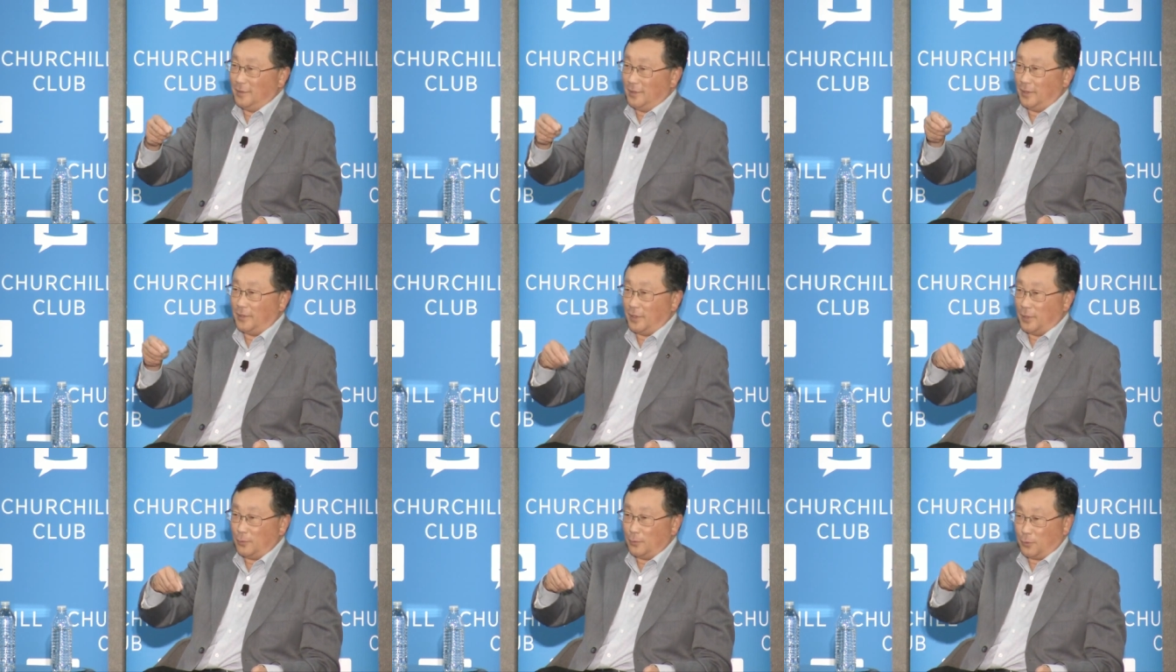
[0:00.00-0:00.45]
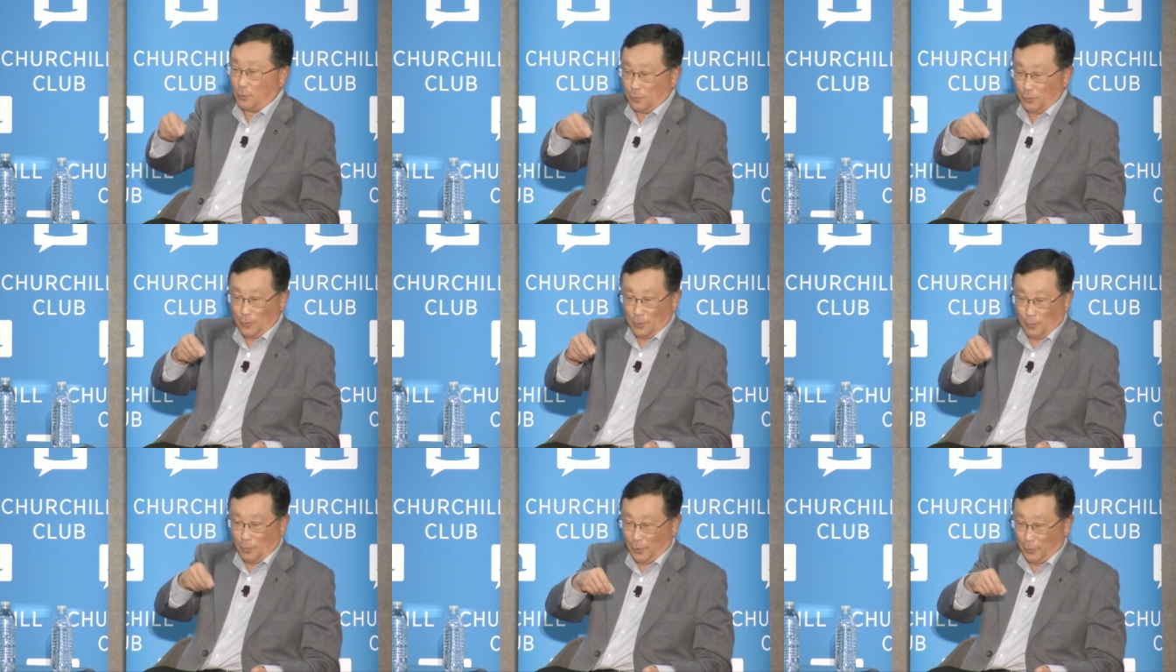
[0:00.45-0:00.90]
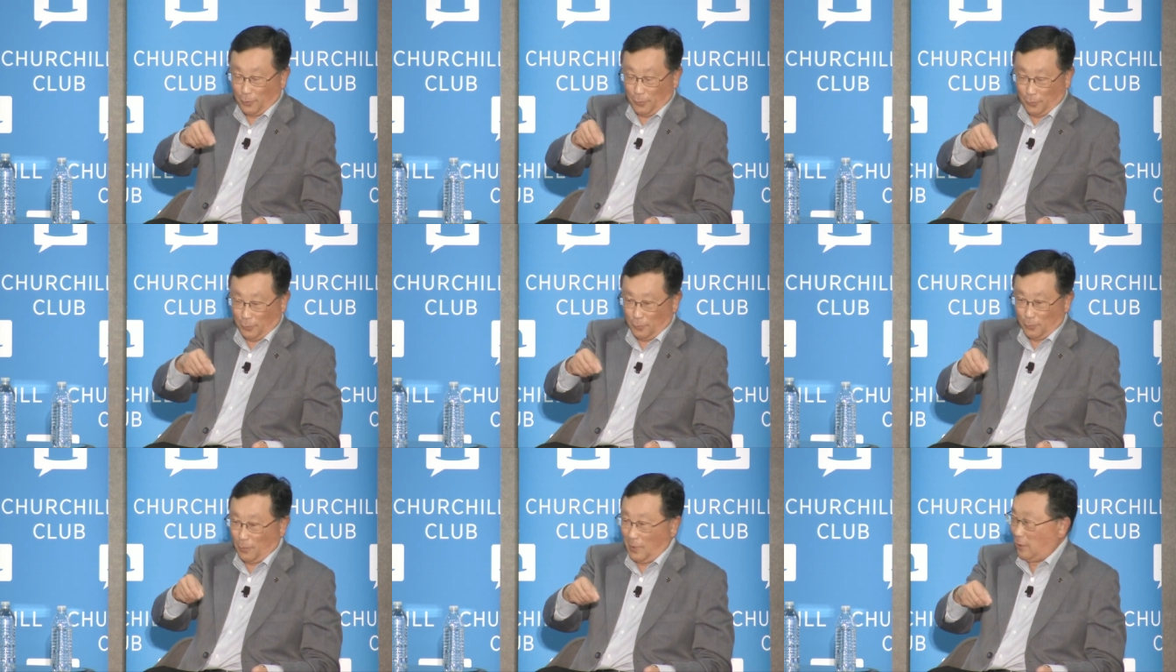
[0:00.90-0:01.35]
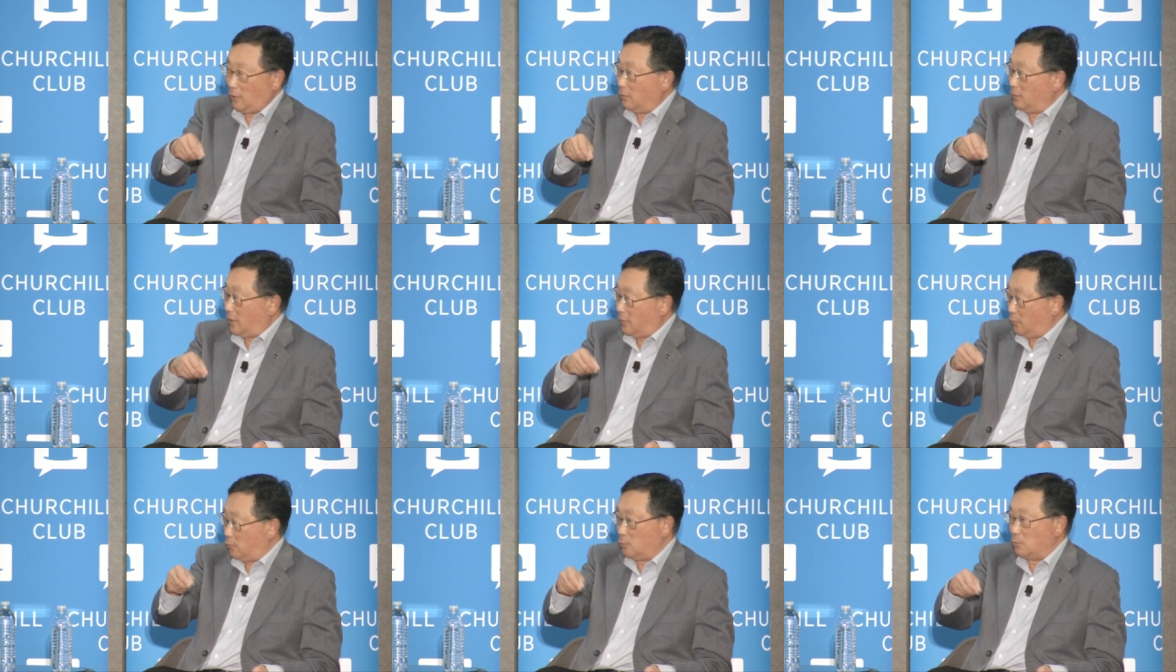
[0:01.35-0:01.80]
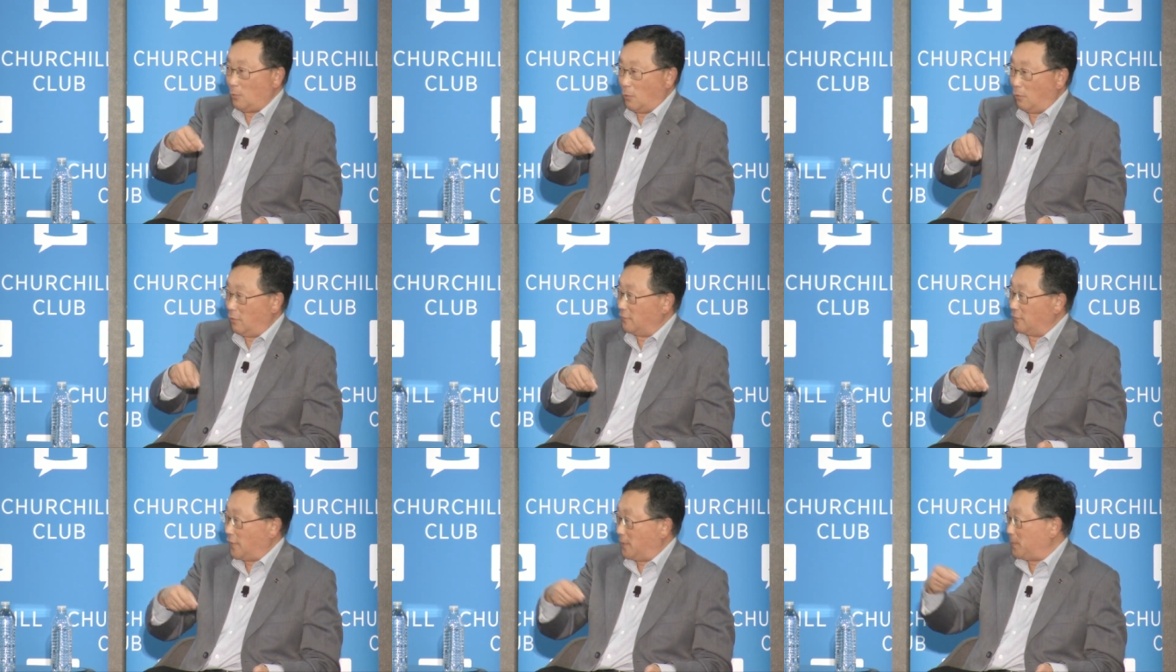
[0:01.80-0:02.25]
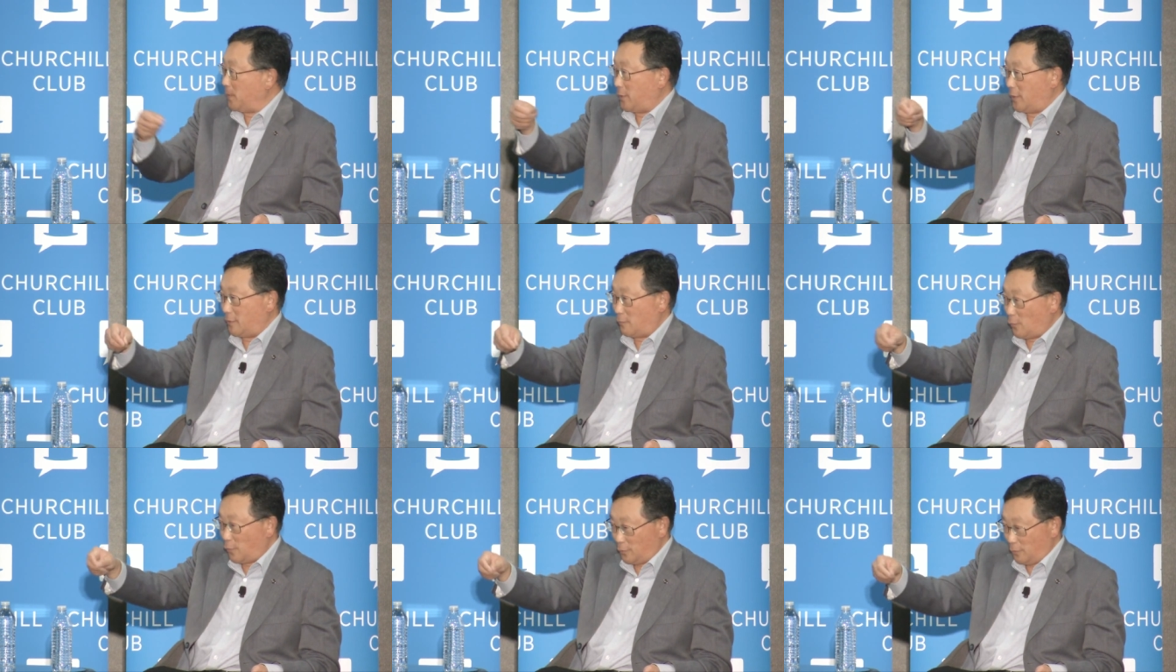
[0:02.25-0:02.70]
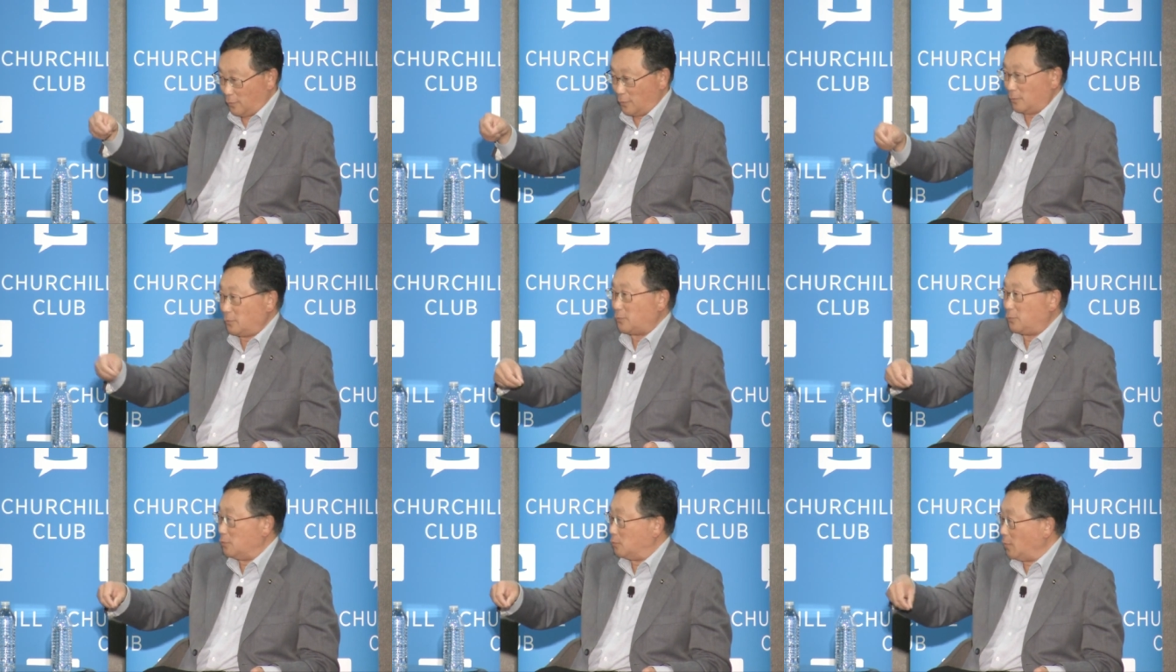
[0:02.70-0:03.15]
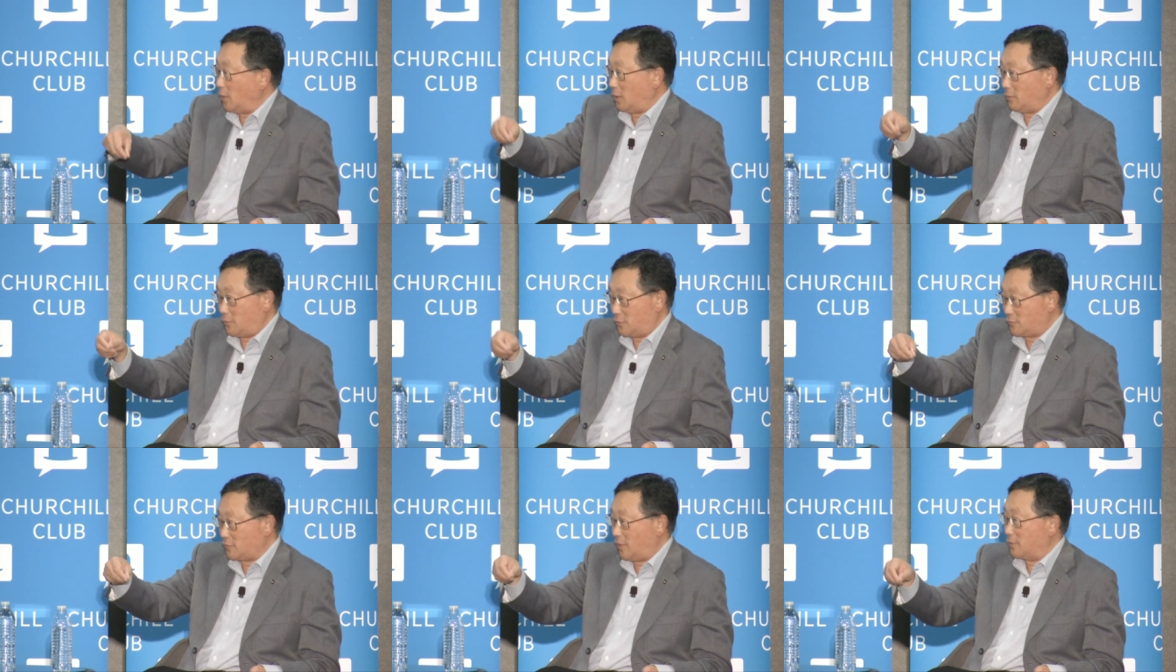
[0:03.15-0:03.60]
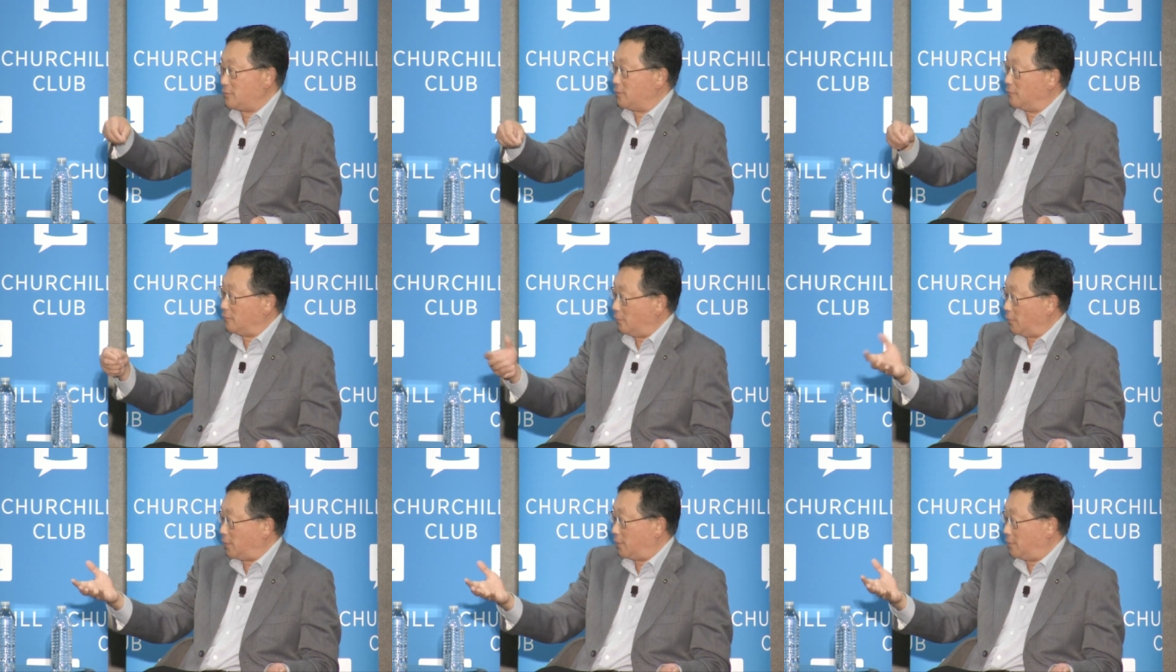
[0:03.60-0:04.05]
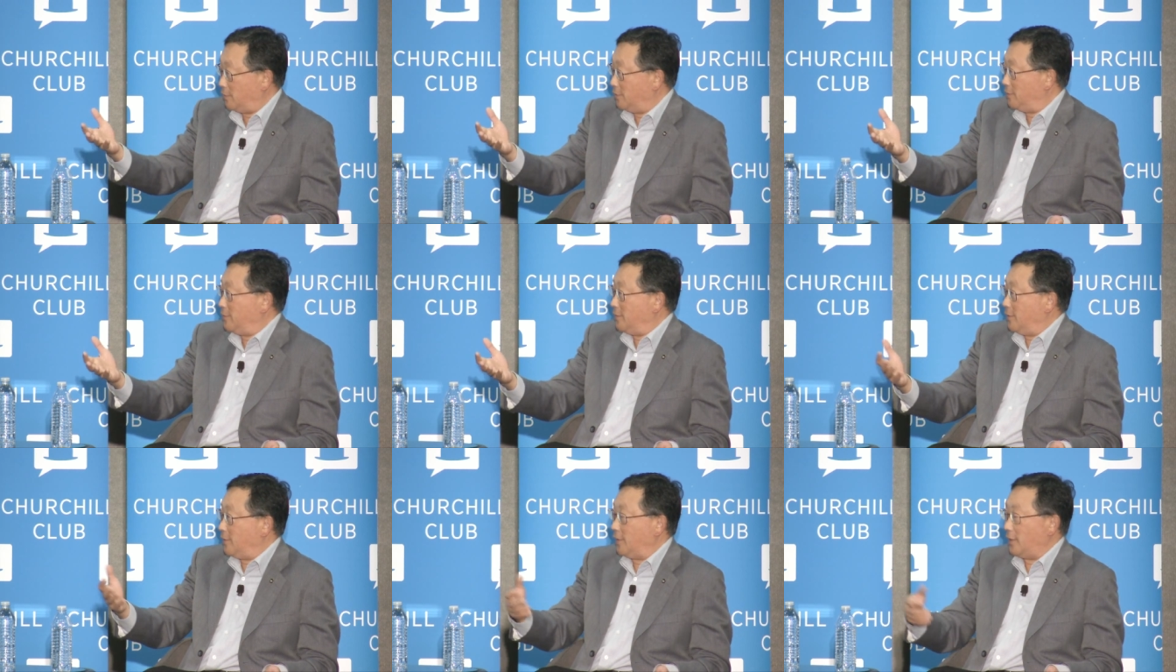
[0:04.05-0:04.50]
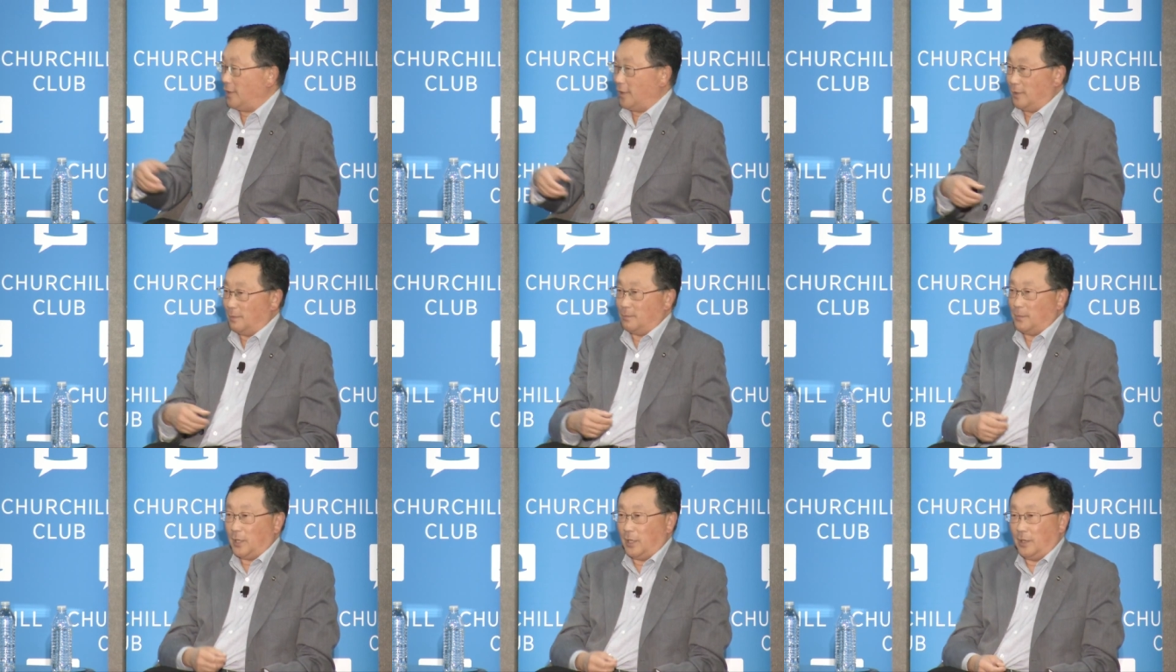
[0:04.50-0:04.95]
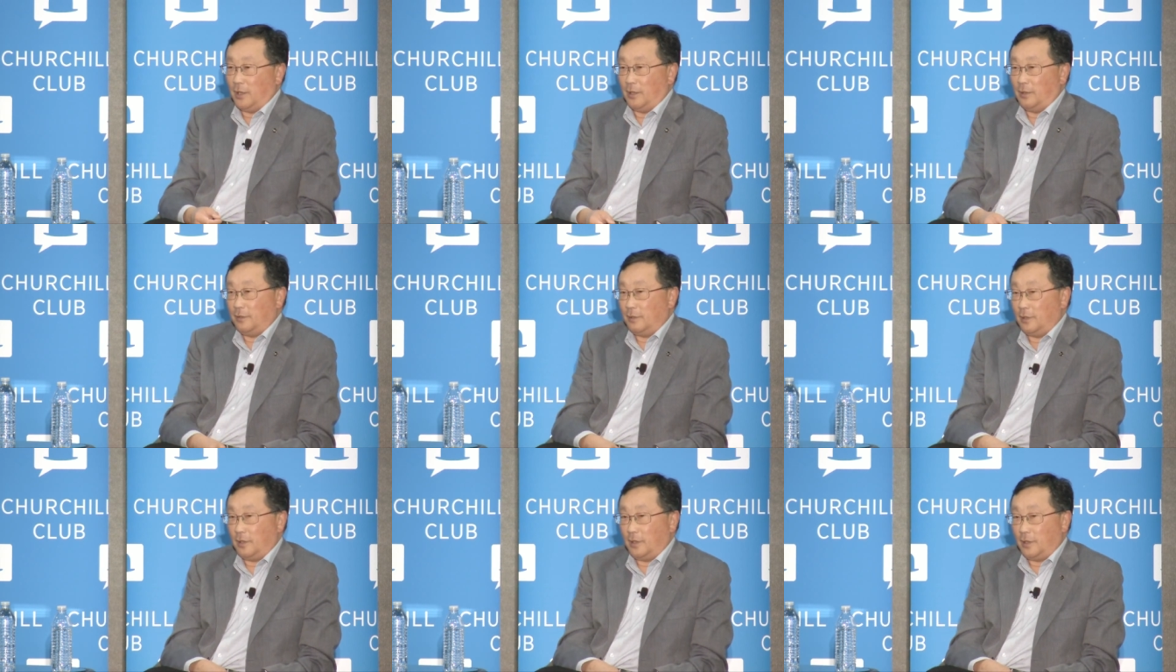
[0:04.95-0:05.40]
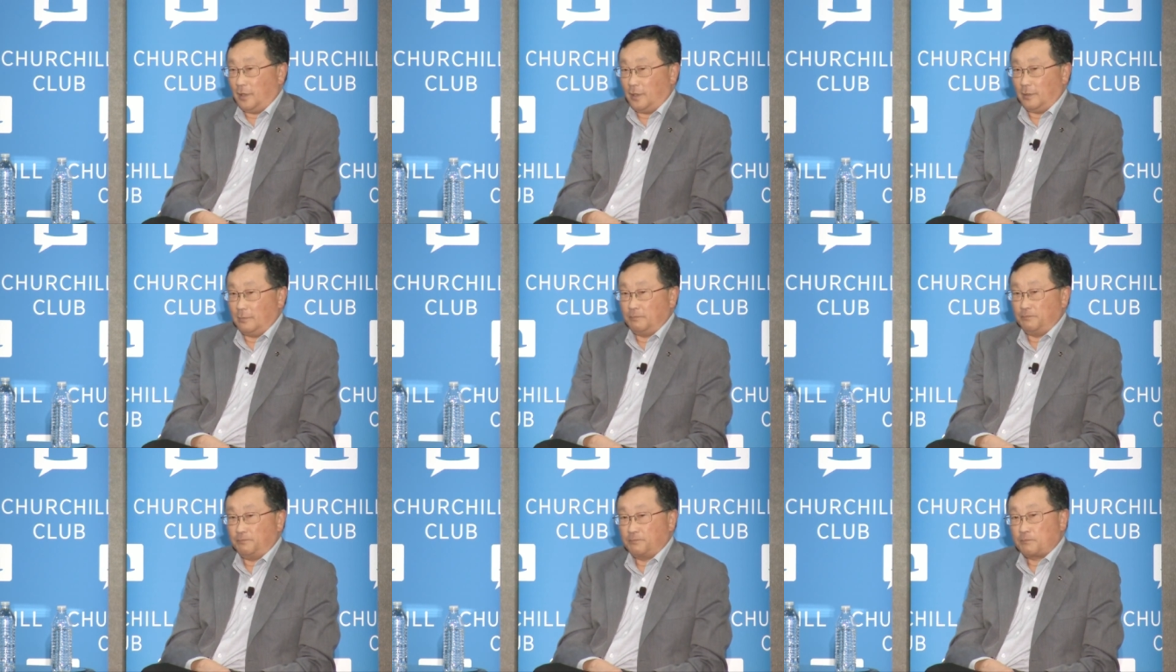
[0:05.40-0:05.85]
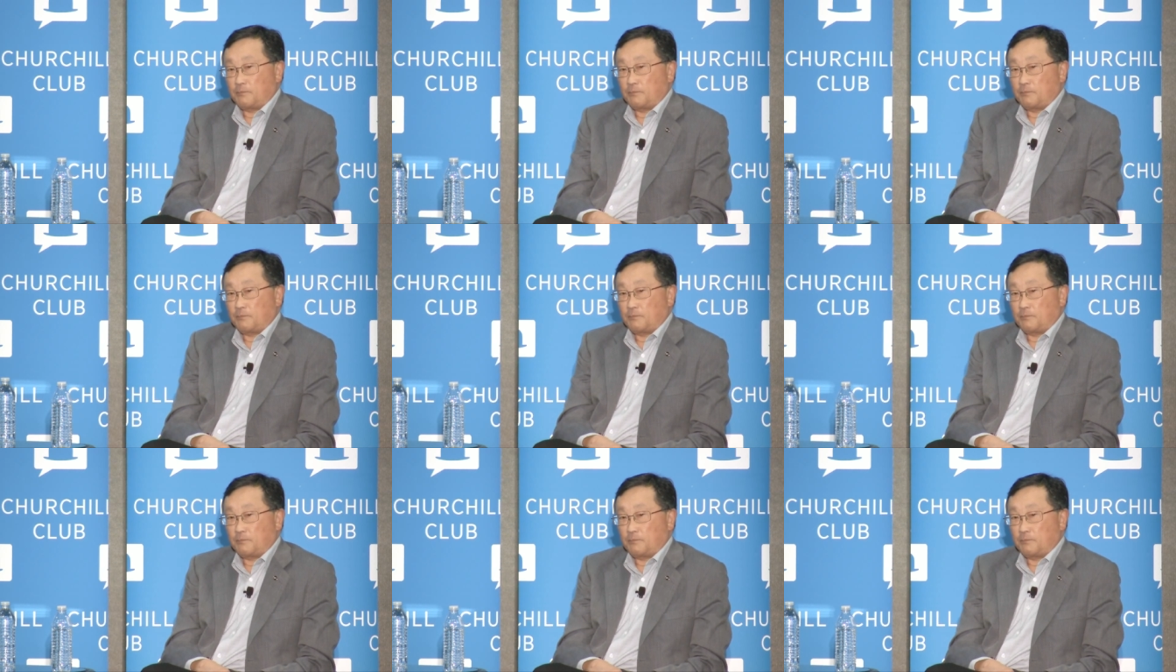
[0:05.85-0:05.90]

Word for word: And then you do the what you do well and do more of them, and then what you don't do well, you try to avoid. Um, and um,